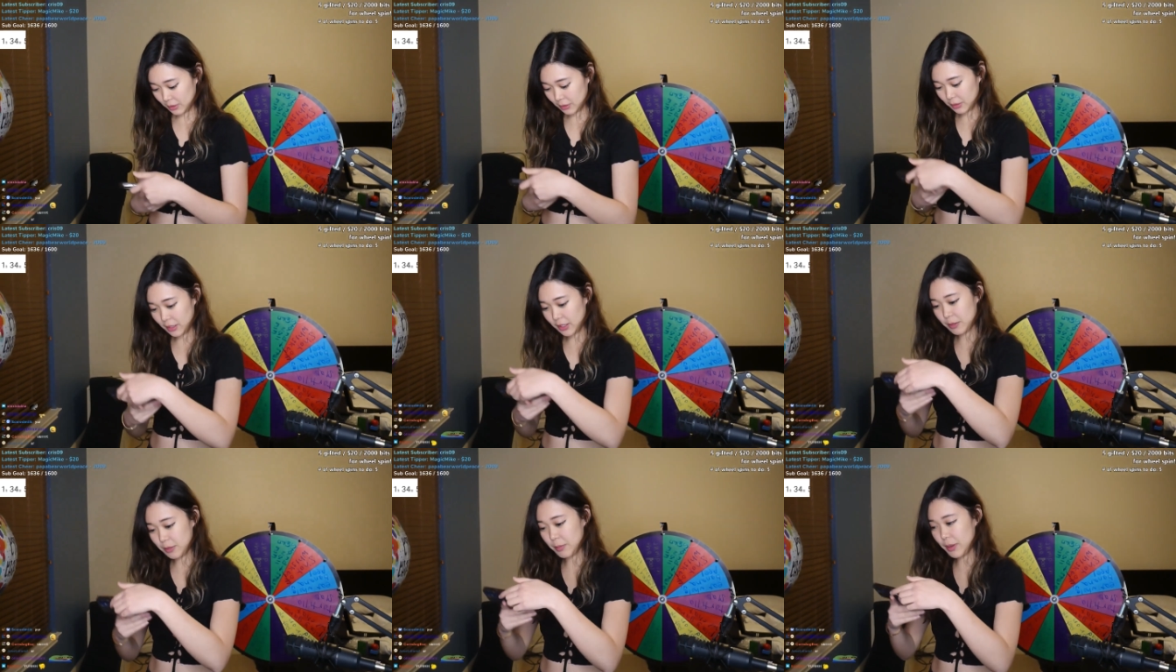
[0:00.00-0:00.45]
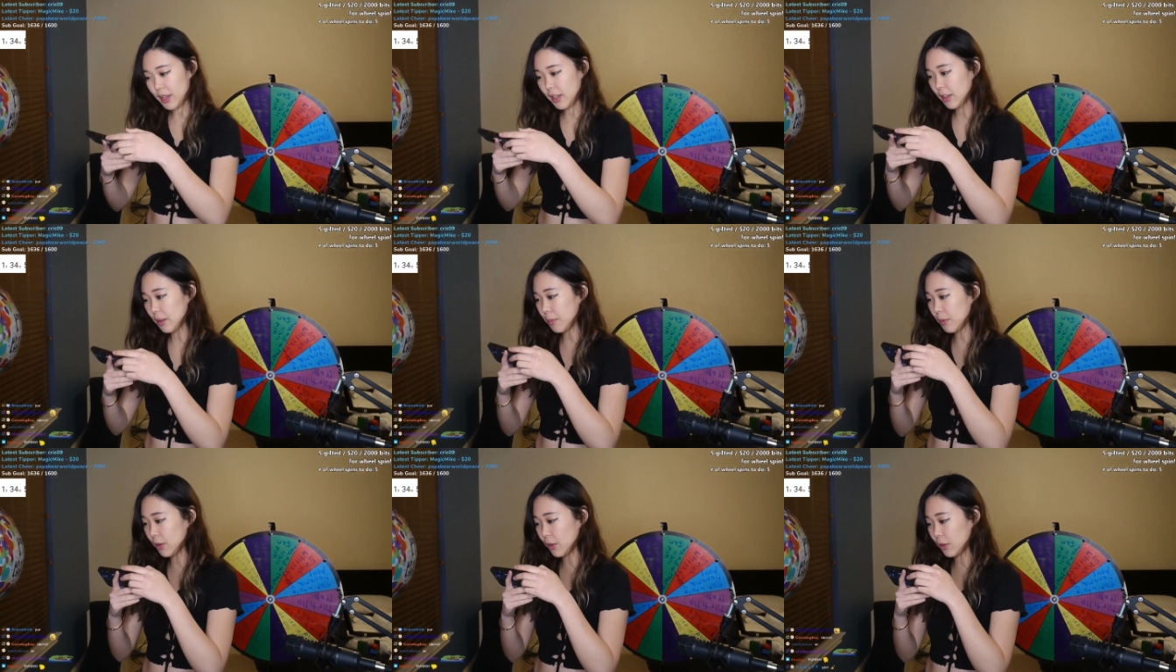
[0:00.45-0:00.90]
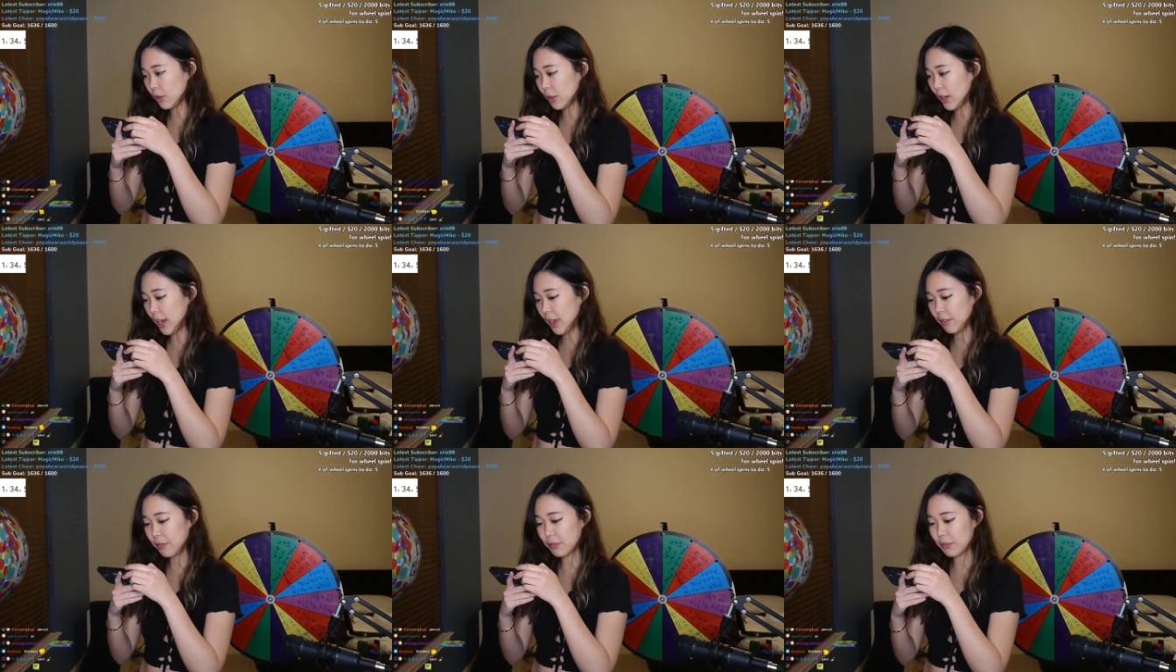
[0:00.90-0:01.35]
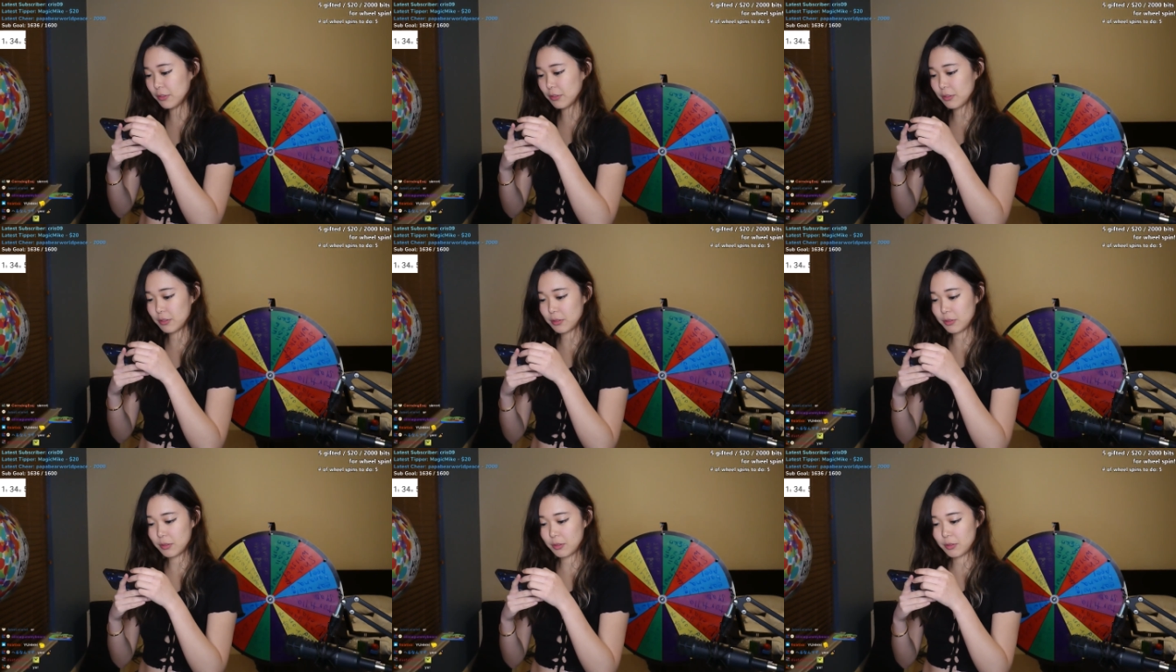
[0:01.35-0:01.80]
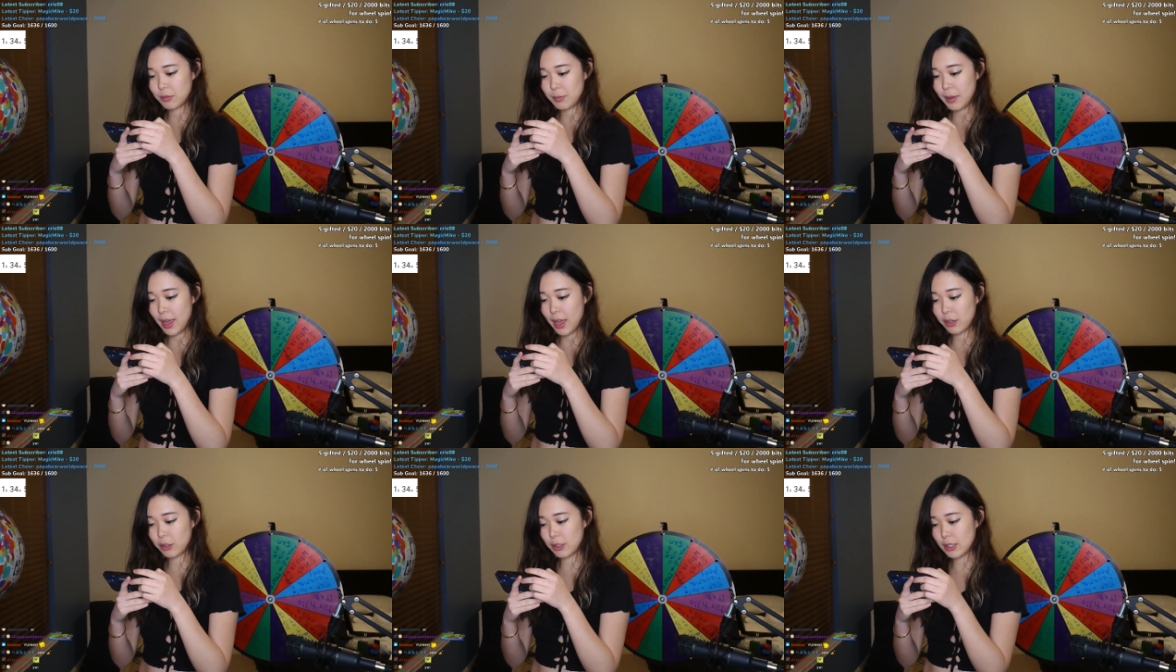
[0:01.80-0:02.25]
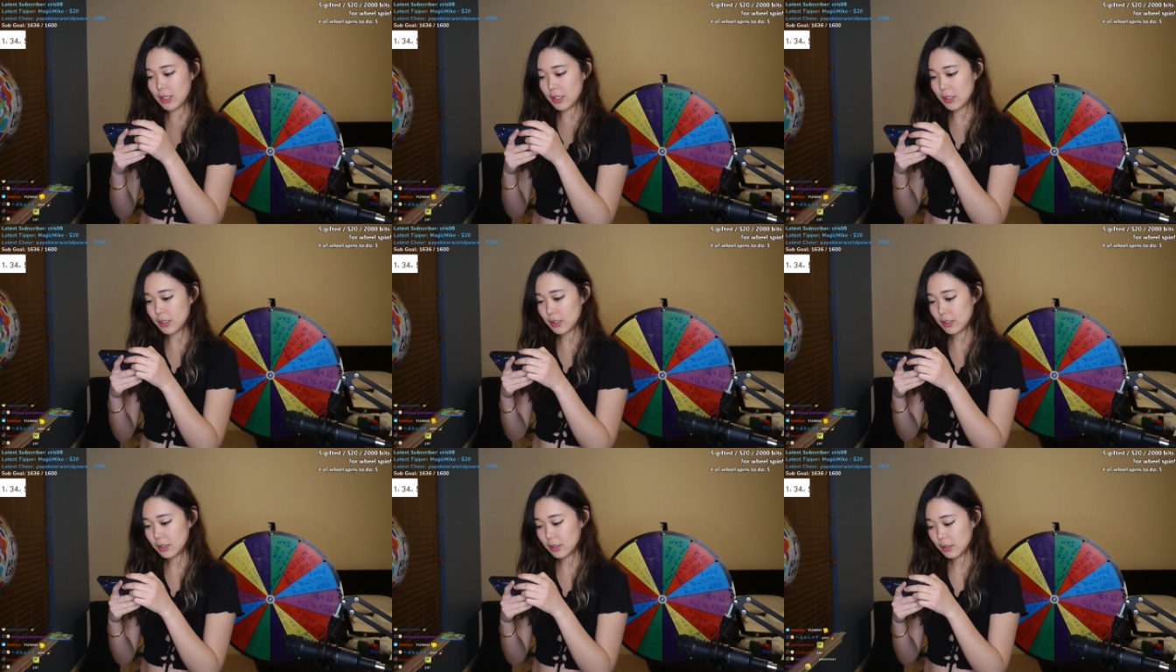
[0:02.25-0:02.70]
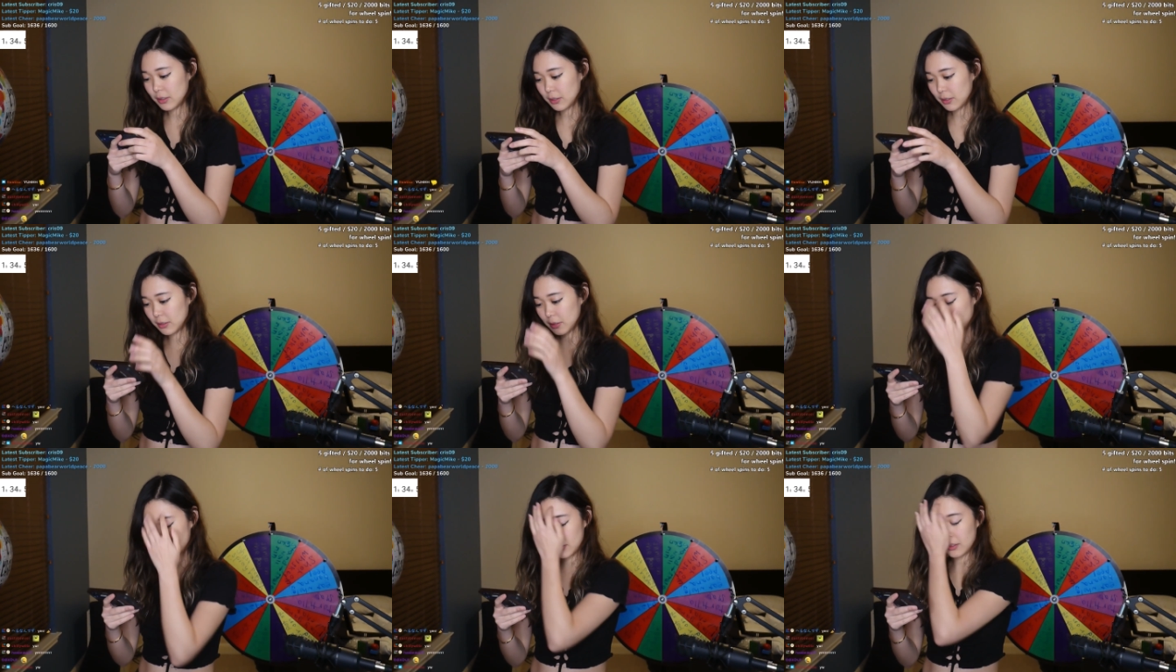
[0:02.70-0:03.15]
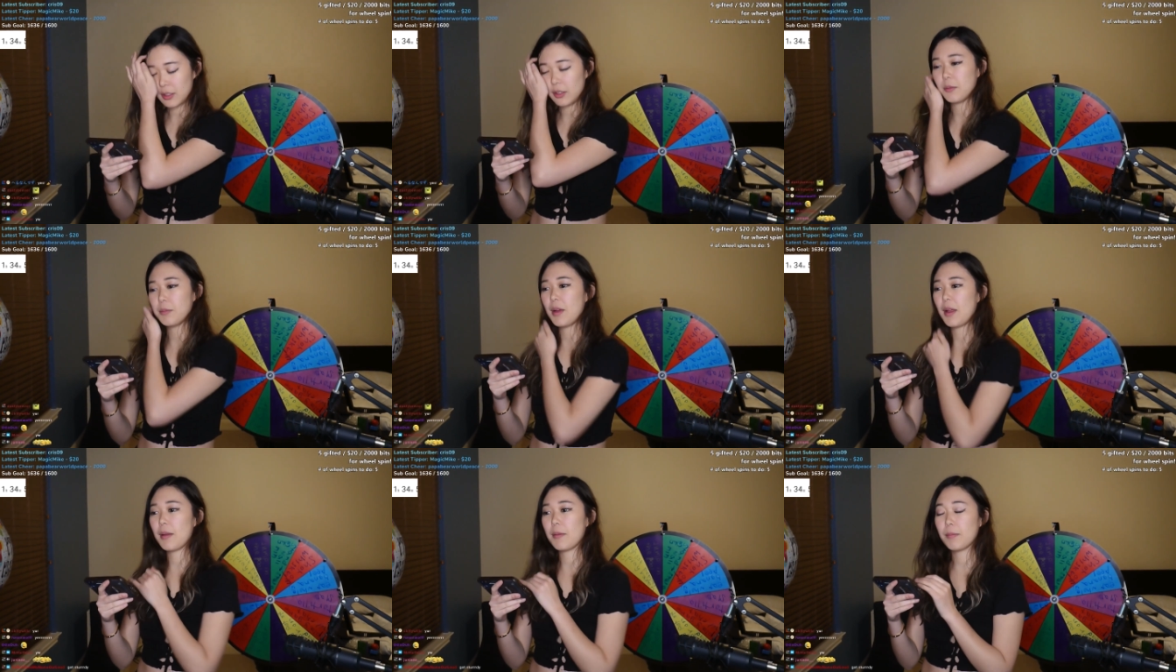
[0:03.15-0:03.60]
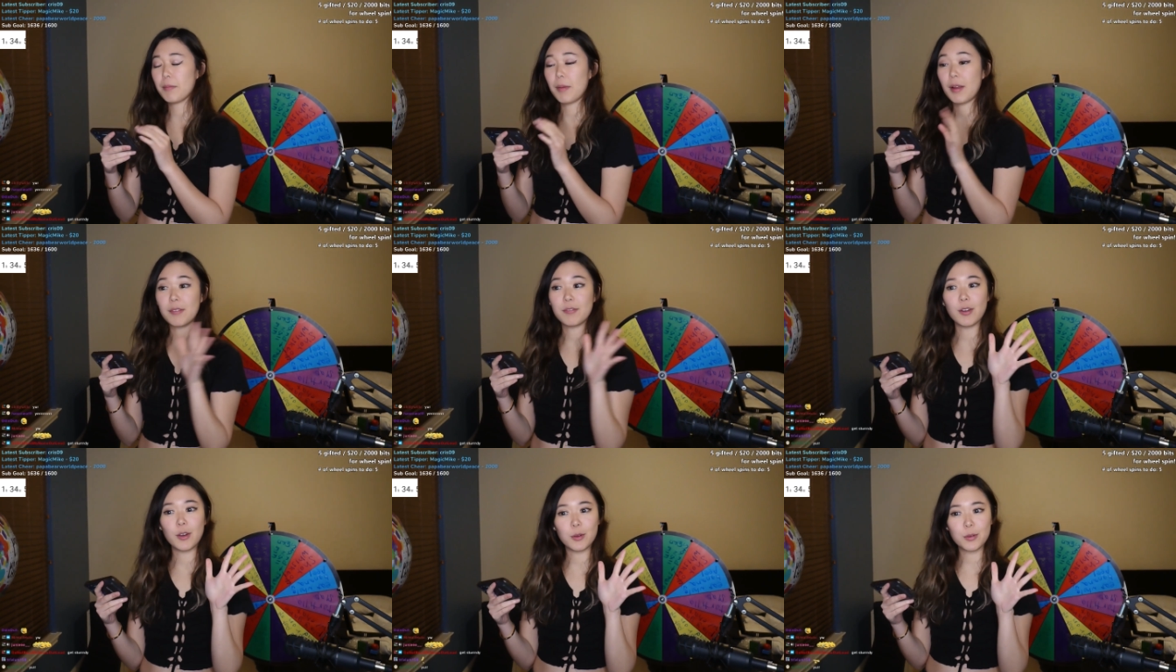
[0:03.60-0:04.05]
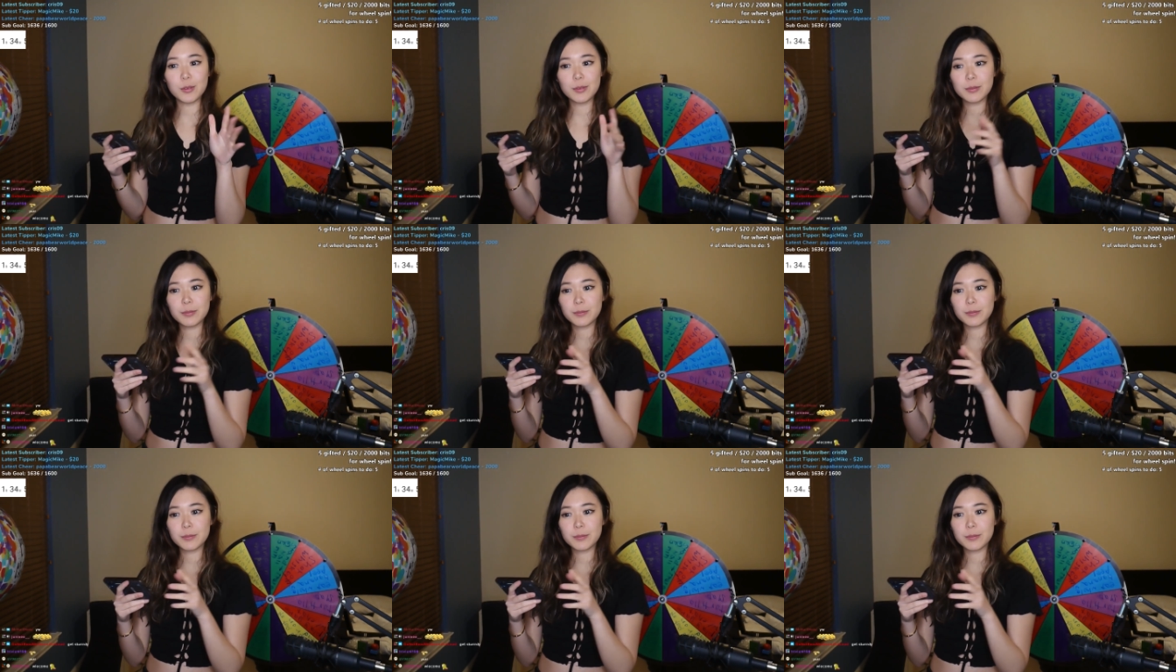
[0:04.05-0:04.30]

Does my computer have battery? Oh, my phone.